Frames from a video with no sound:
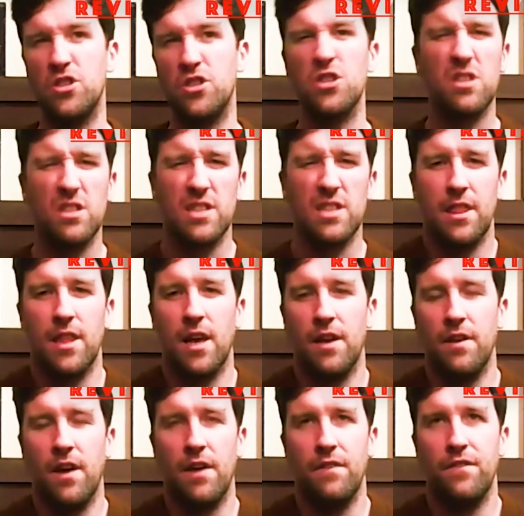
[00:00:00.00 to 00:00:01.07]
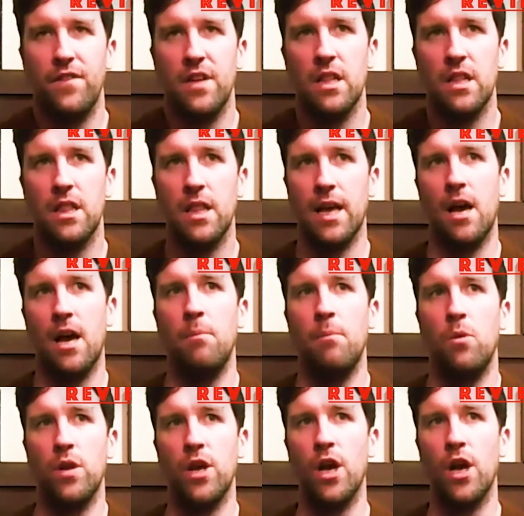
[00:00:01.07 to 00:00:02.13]
Just because I feel like I'm
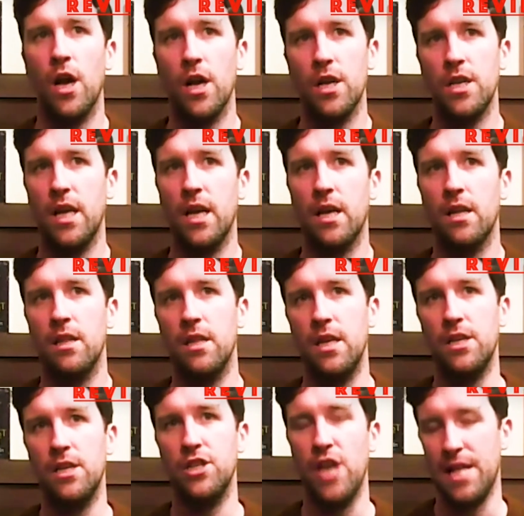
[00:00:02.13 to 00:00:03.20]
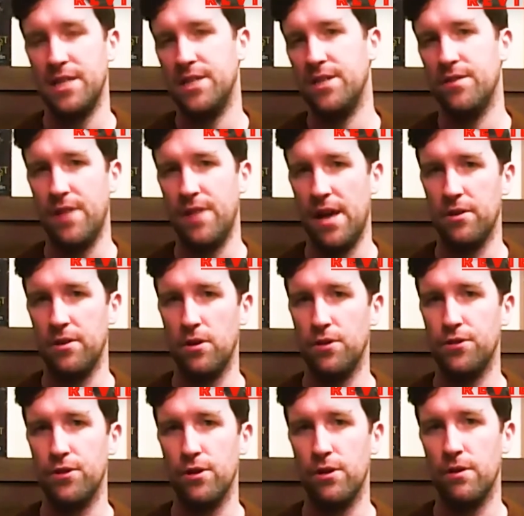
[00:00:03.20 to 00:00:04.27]
only hurting the chances of that
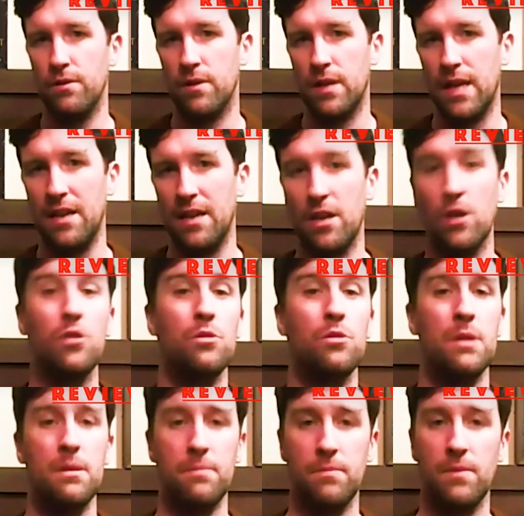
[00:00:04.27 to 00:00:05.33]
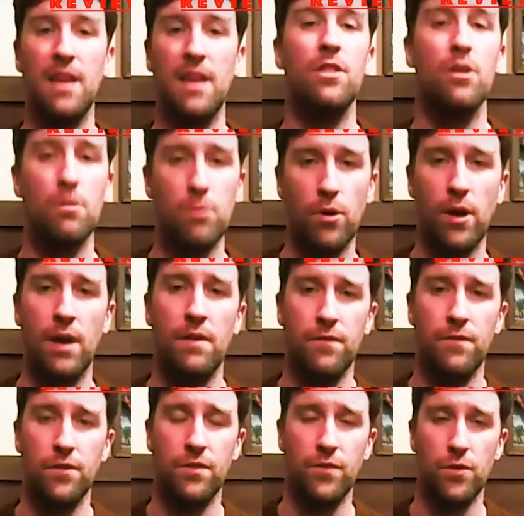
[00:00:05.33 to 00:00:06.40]
author getting their book out in
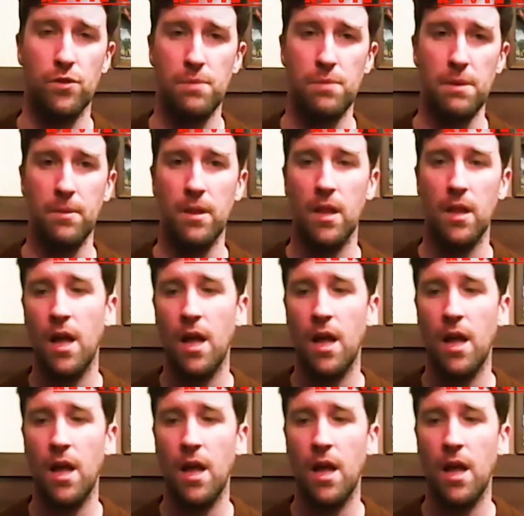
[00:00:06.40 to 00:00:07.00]
front of other people.